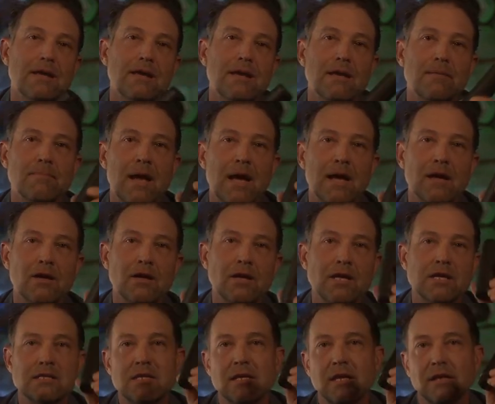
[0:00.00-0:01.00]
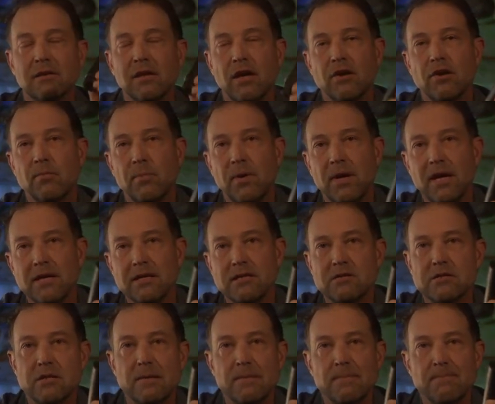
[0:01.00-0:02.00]
and my goodness, the Thunder
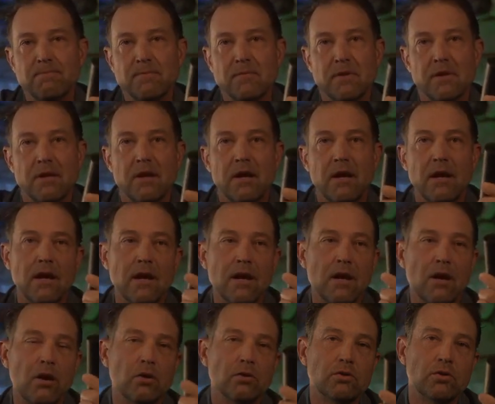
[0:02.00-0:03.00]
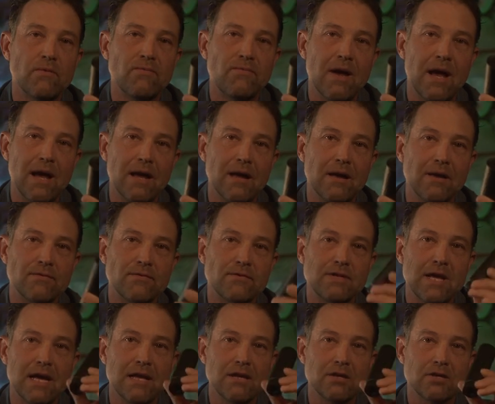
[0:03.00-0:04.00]
Beast Ultra 5
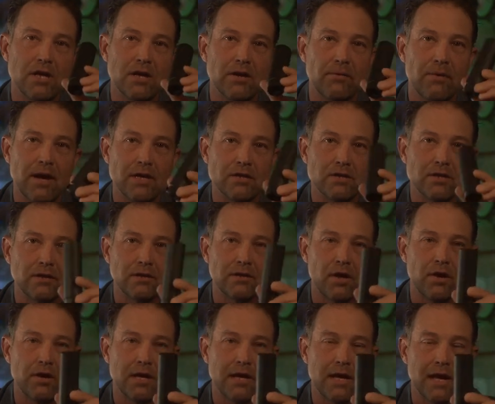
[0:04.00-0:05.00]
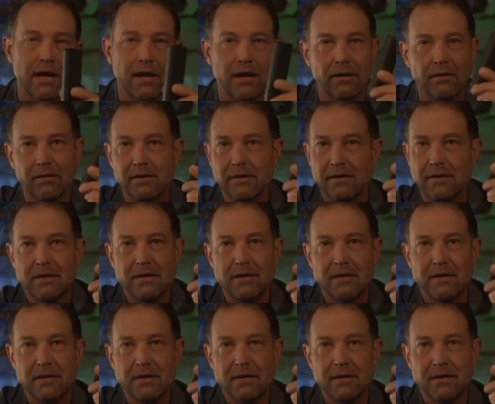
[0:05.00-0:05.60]
second generation 30 cal,